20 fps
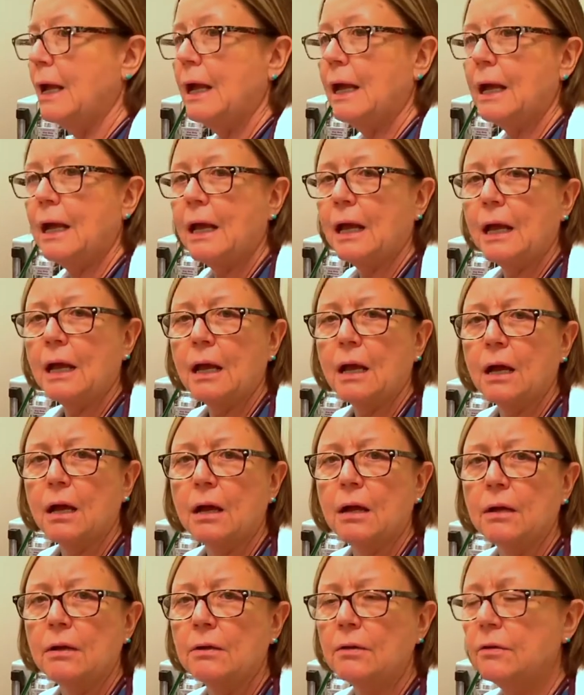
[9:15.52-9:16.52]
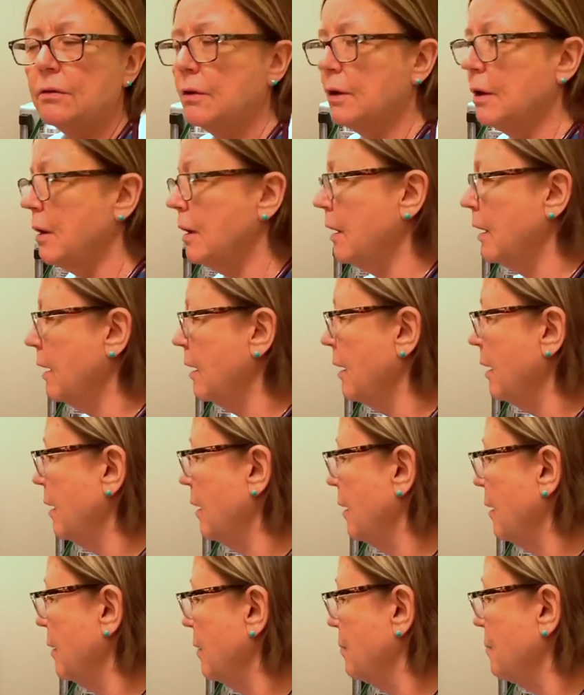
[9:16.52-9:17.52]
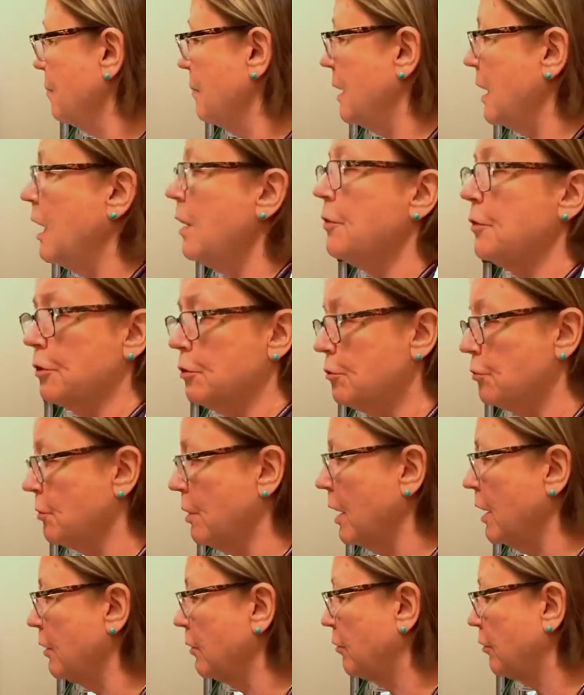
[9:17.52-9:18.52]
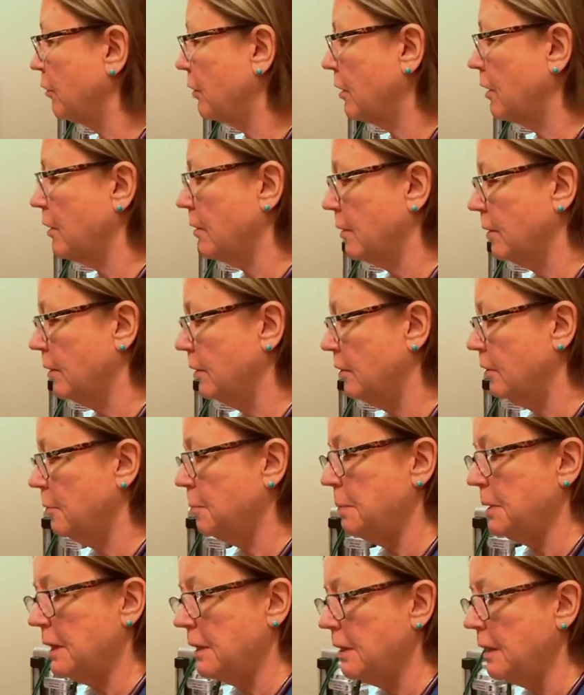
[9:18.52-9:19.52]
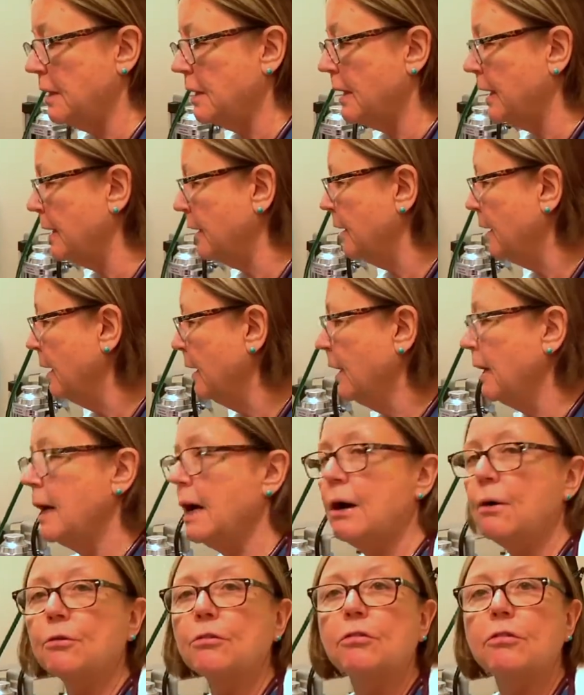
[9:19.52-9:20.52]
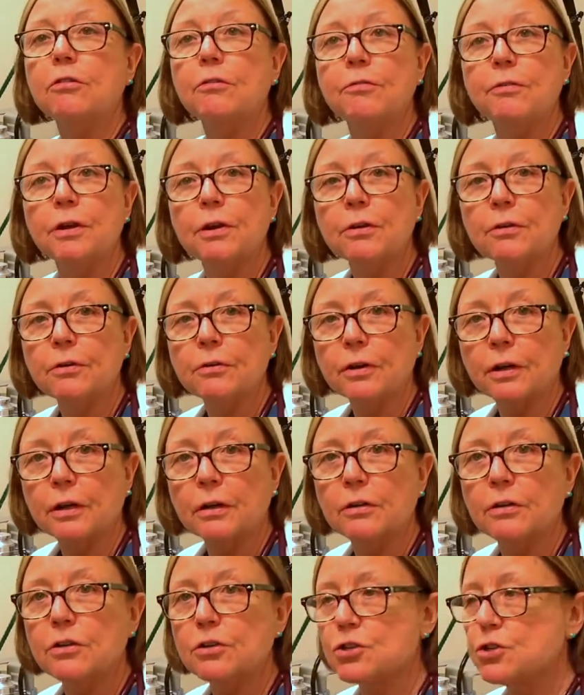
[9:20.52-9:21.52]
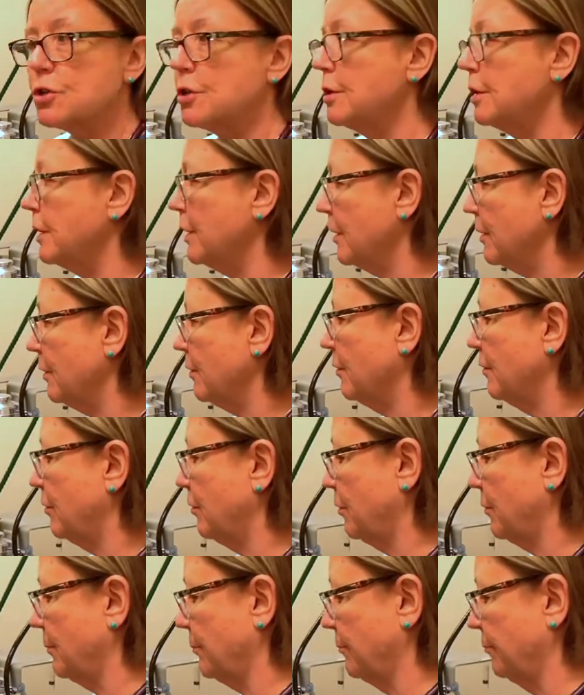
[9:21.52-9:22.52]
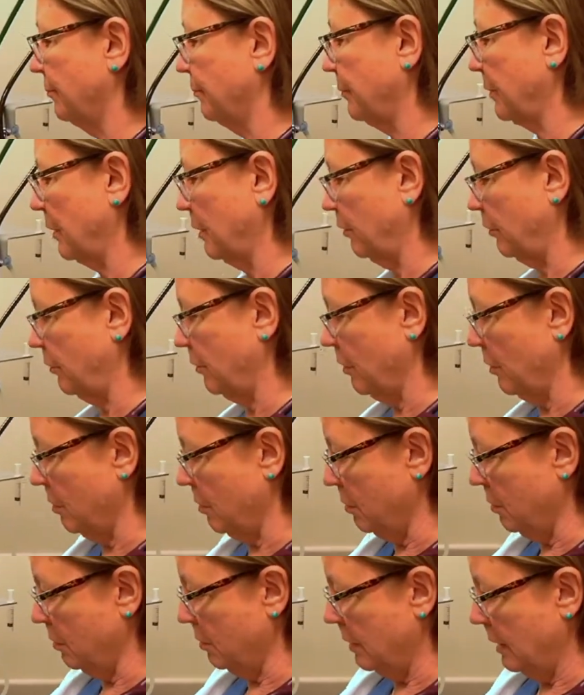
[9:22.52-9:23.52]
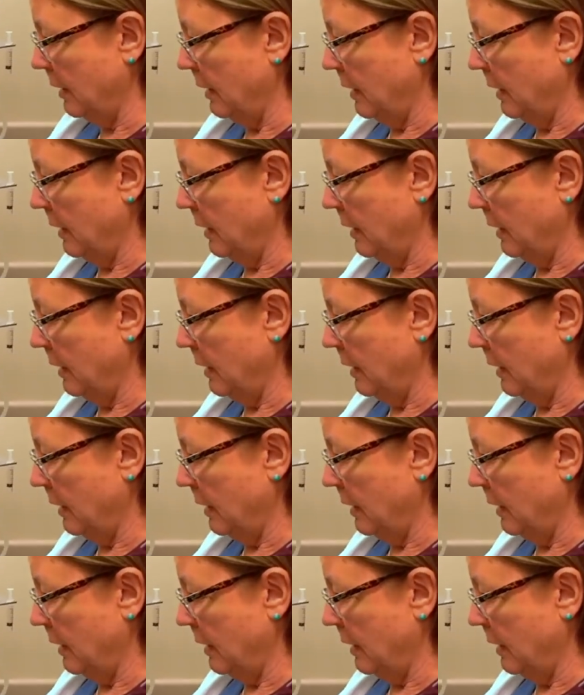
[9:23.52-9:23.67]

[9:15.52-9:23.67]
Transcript: and um, other drugs depending on how severe the condition is. So,